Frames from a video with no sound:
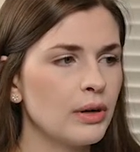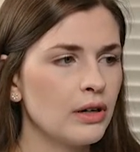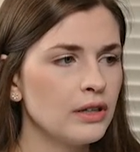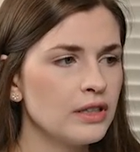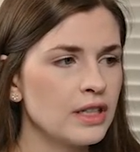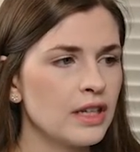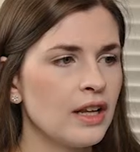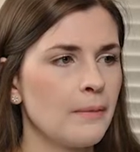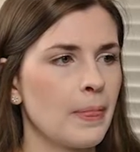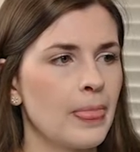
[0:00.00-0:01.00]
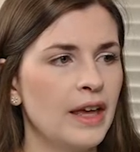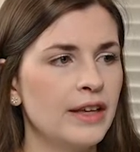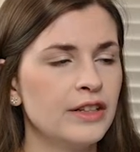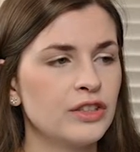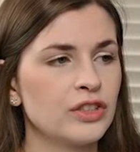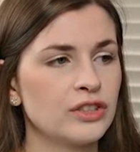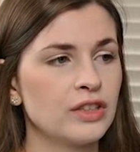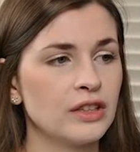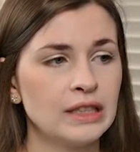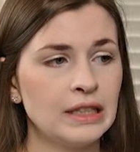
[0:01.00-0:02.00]
part and just
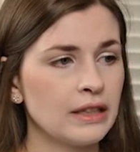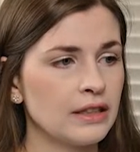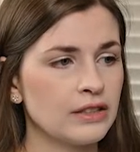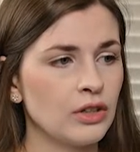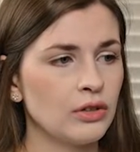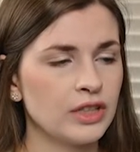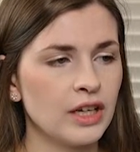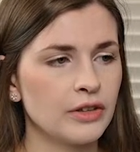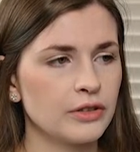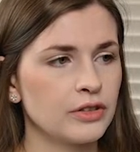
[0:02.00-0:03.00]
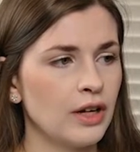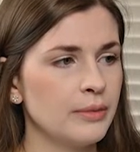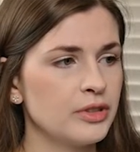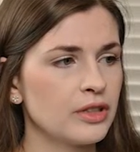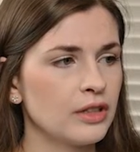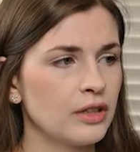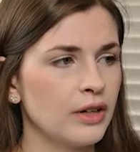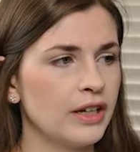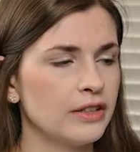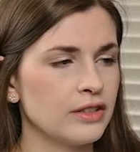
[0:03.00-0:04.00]
deleting this altogether. So I'm just gonna go
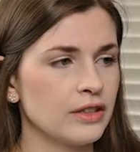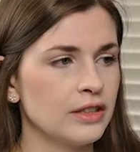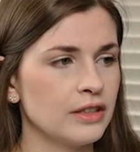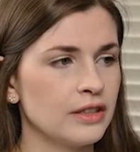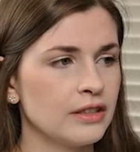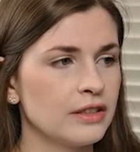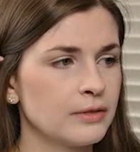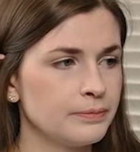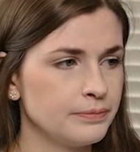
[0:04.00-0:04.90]
ahead and delete this